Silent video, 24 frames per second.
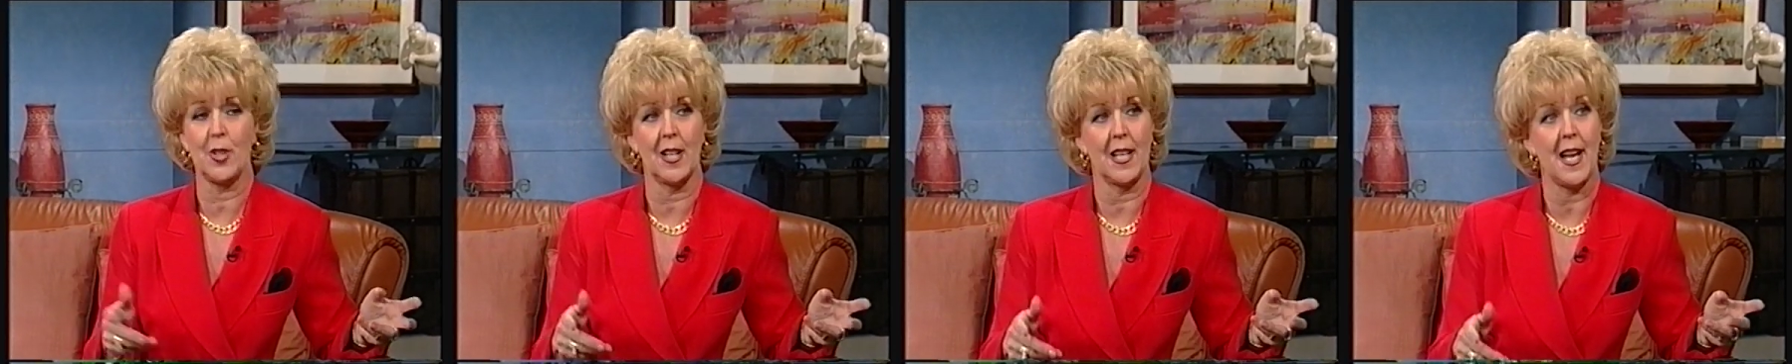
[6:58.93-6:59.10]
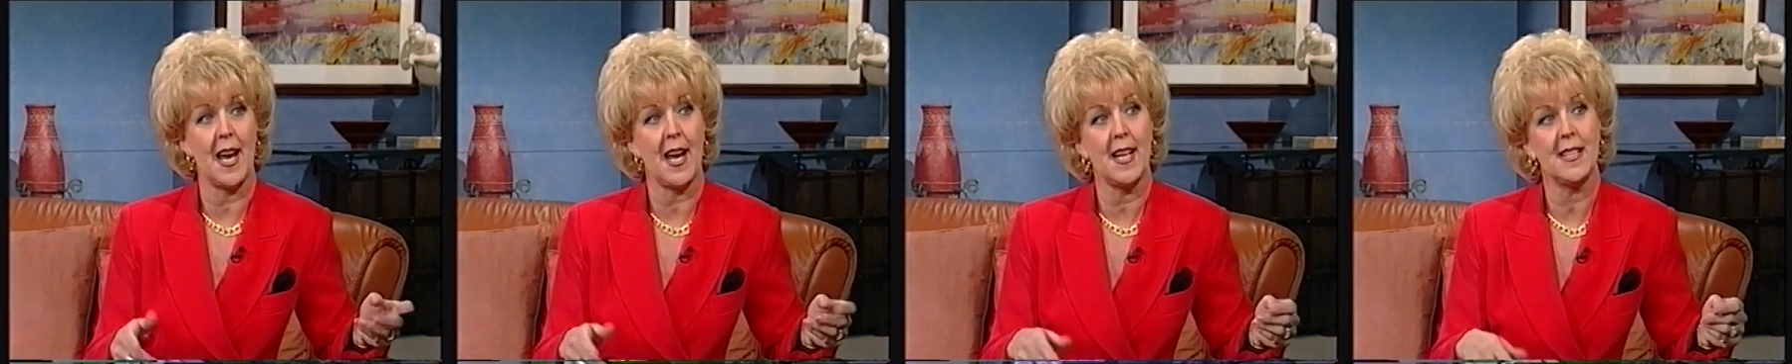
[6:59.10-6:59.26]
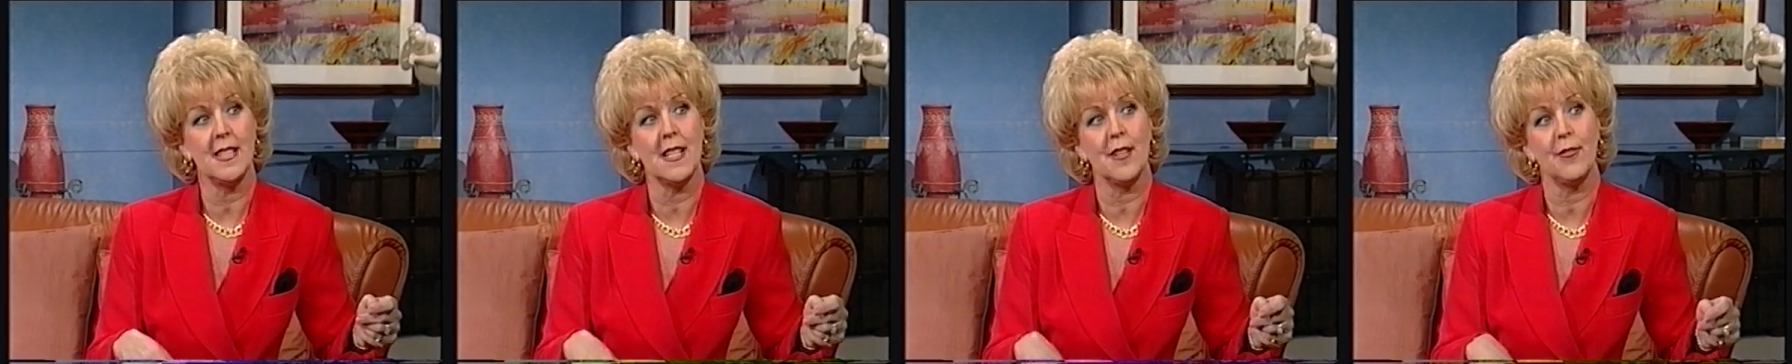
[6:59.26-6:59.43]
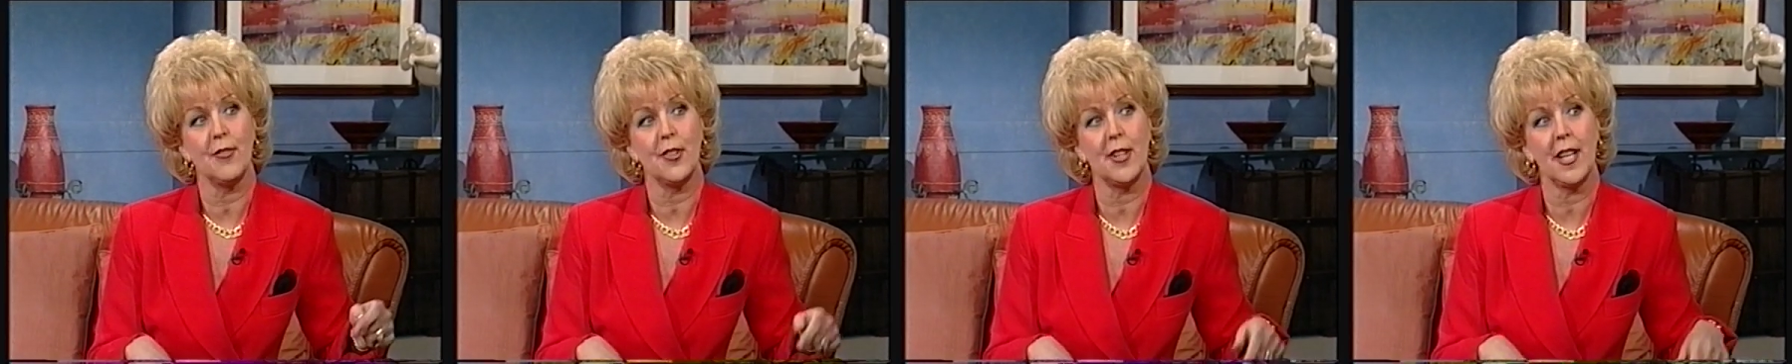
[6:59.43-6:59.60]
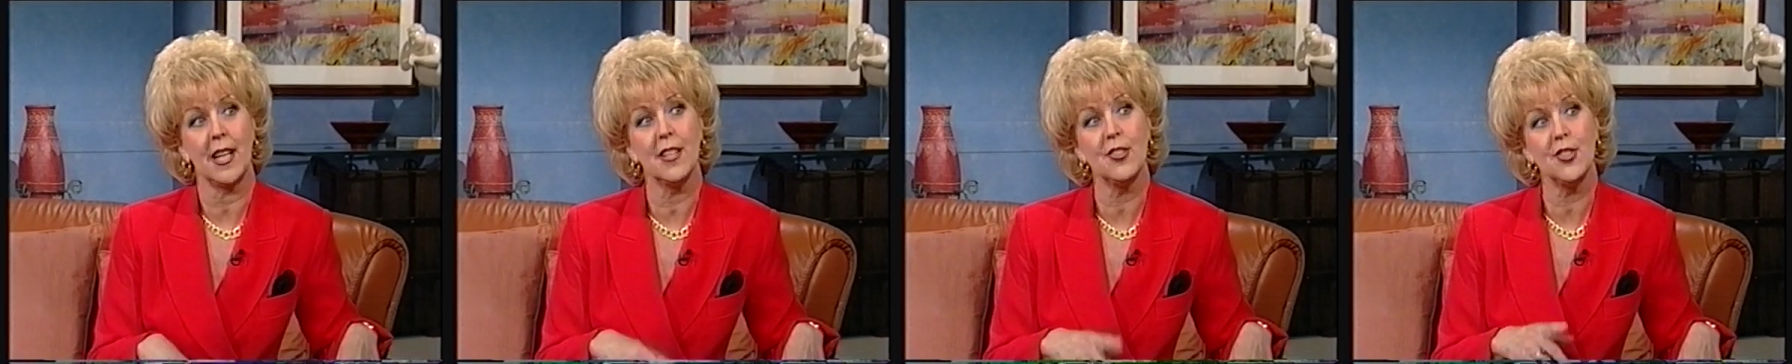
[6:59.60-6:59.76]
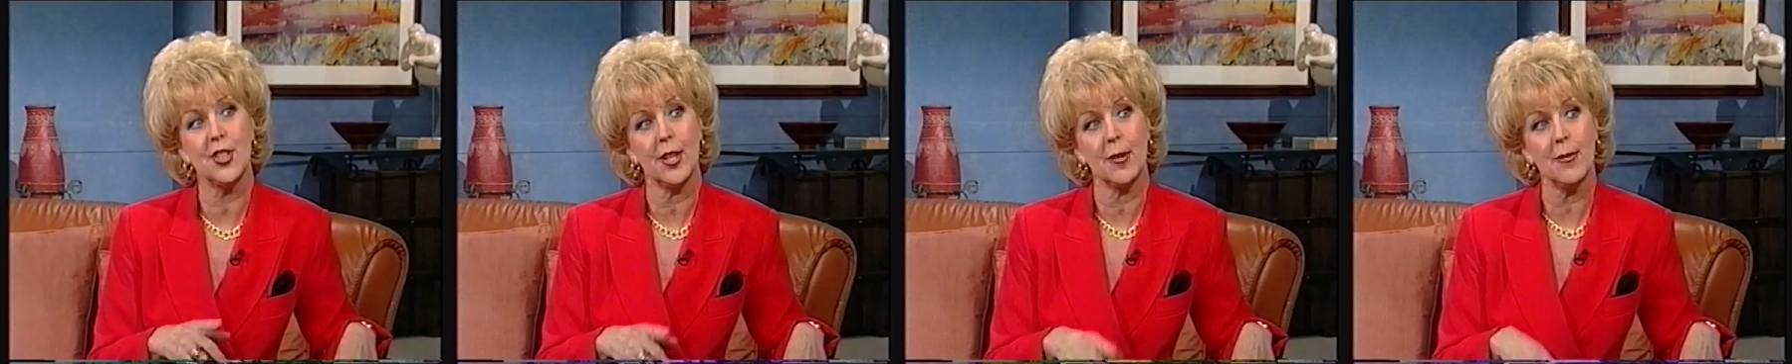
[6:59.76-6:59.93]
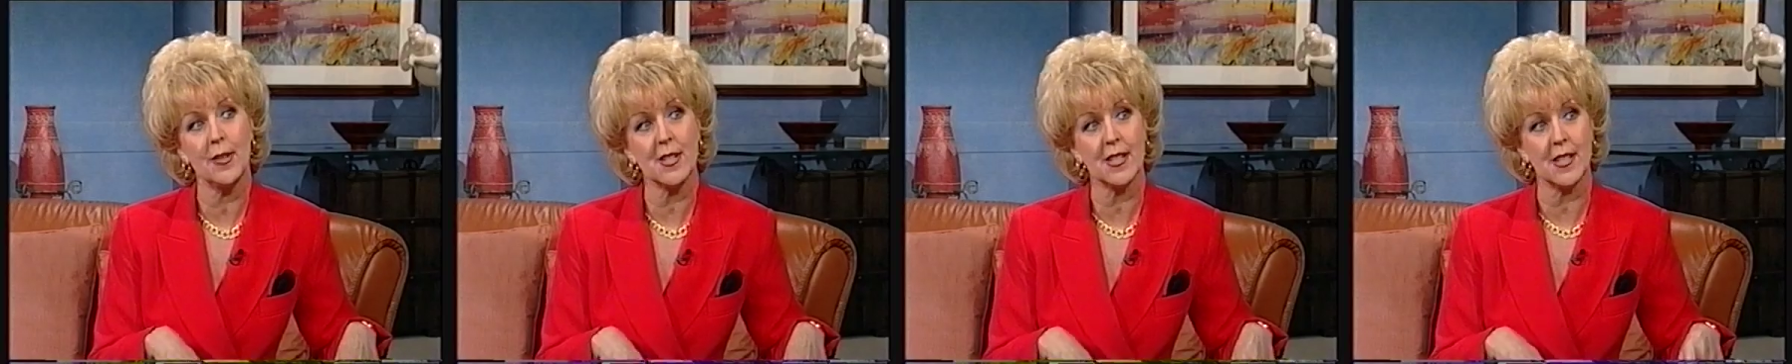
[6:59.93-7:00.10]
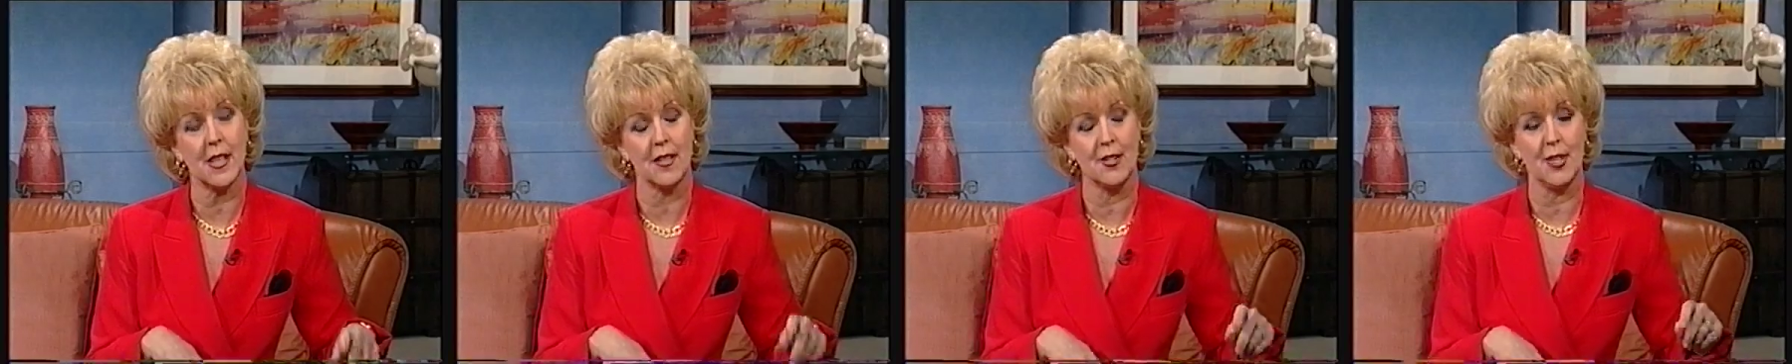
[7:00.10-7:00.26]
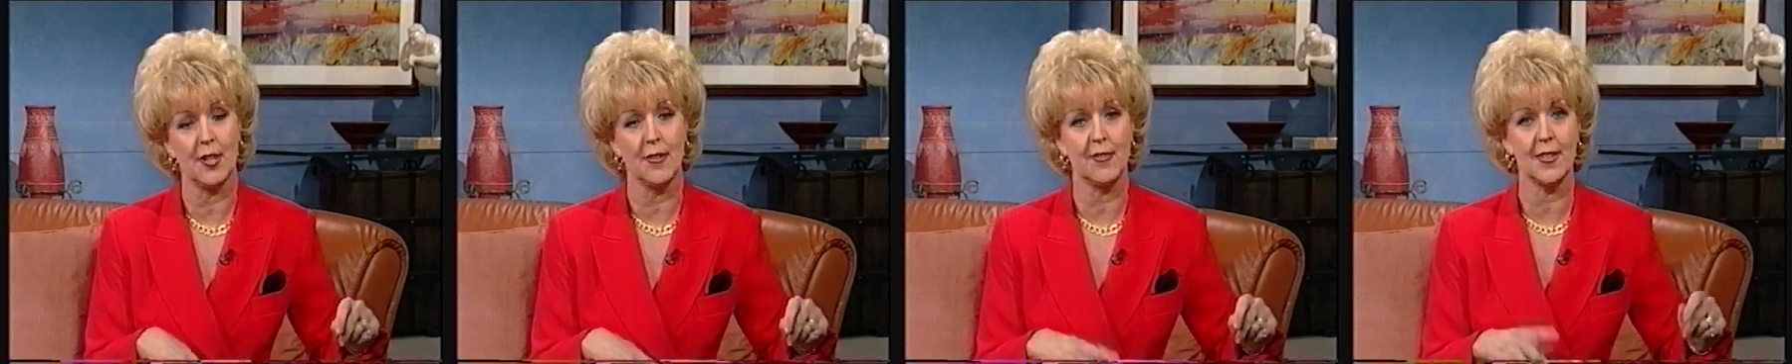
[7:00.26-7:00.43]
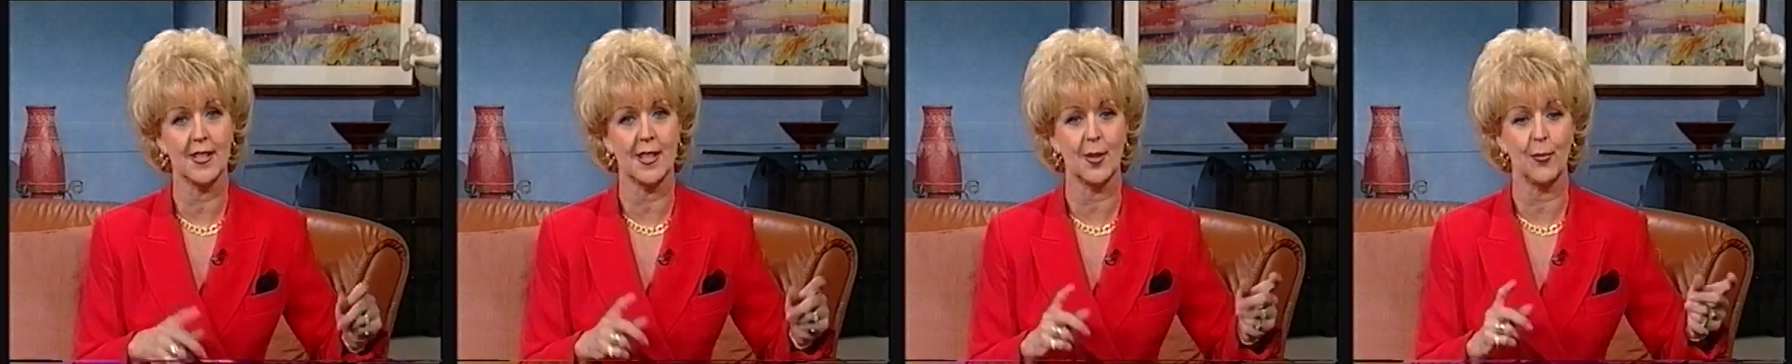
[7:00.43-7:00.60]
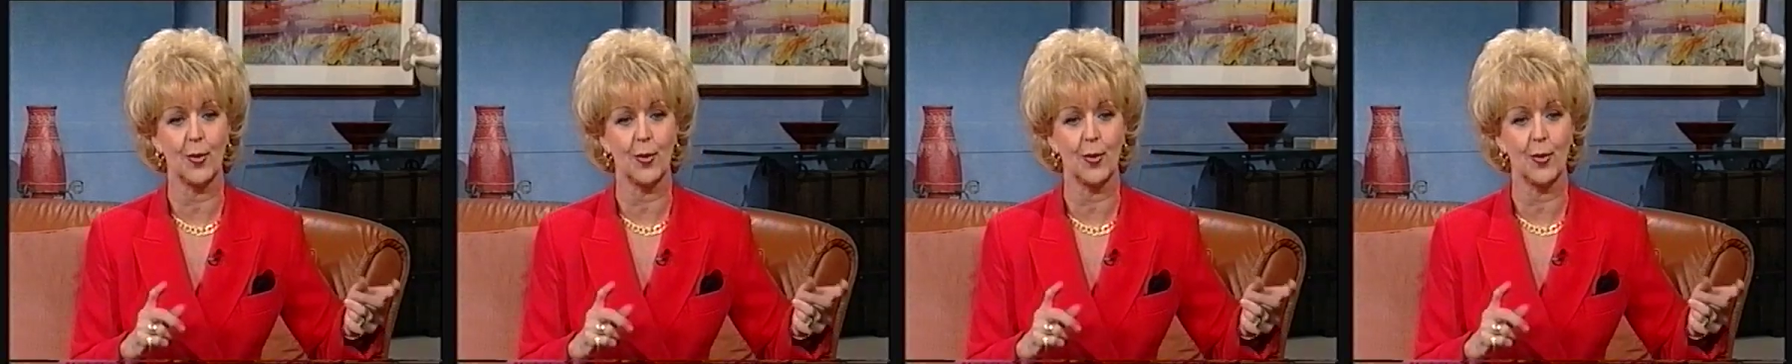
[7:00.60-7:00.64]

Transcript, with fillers: delayed and everything, and she was so nervous